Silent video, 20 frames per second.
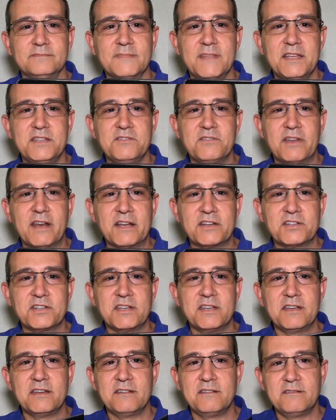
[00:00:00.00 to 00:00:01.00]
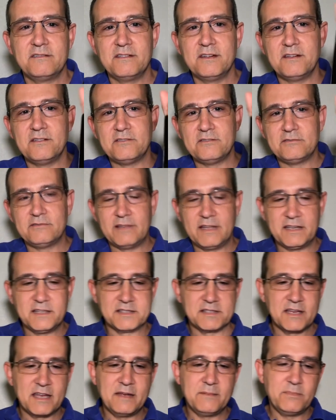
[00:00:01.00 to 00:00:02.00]
And you could actually go
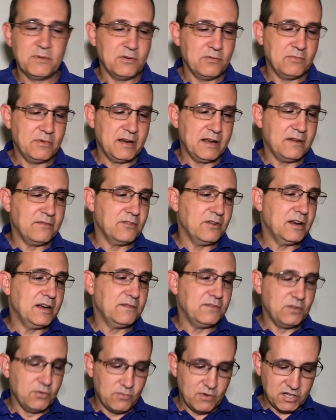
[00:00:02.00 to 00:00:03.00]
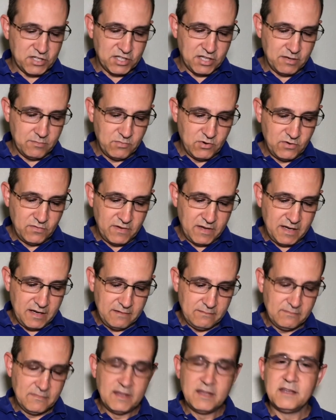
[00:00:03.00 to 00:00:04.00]
landscape or whatever. And if you're watching a
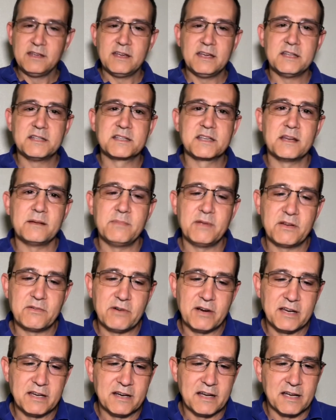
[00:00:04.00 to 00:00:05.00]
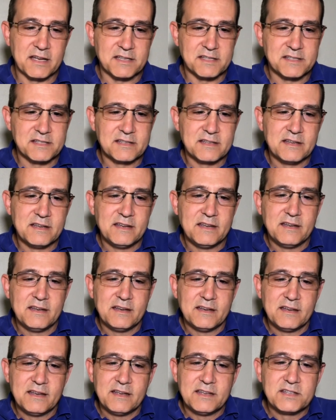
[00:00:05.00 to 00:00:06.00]
movie, it's going to be quite nice.
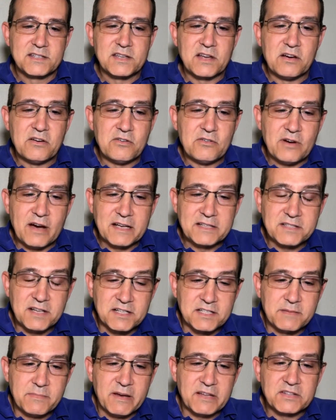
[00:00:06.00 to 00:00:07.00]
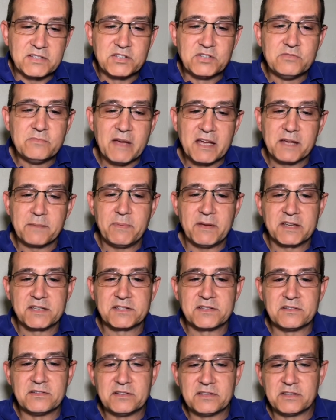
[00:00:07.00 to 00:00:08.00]
So I talked about the 2
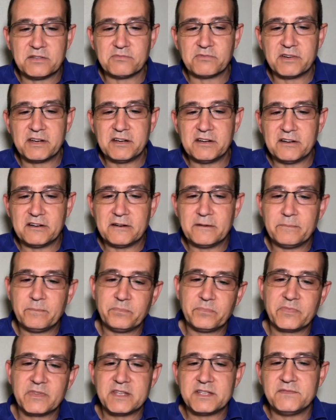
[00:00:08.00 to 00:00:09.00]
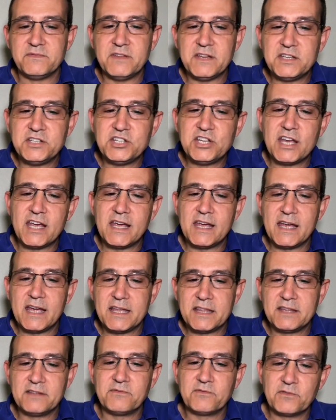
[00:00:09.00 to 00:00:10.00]
megapixel in the rear. It's VGA,
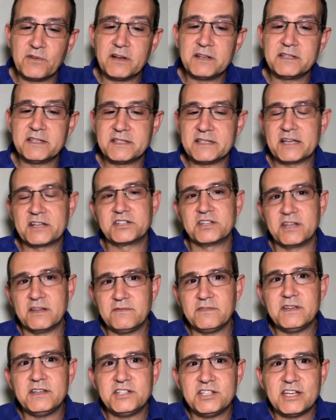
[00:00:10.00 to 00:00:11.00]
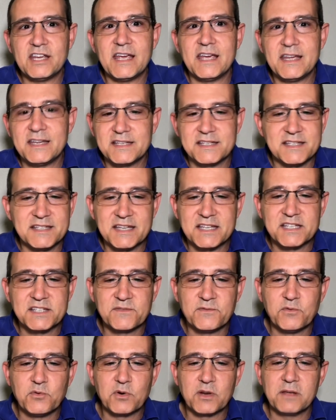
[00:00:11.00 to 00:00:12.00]
and the front is actually a VGA
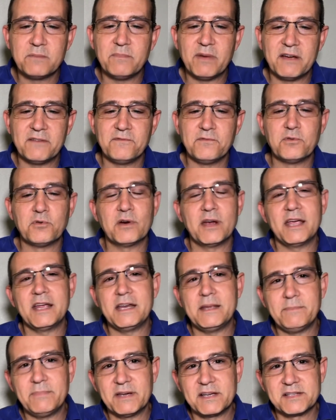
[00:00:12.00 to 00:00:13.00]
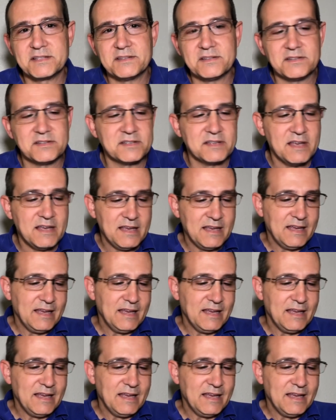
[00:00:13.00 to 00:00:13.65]
640 by 480 pixels.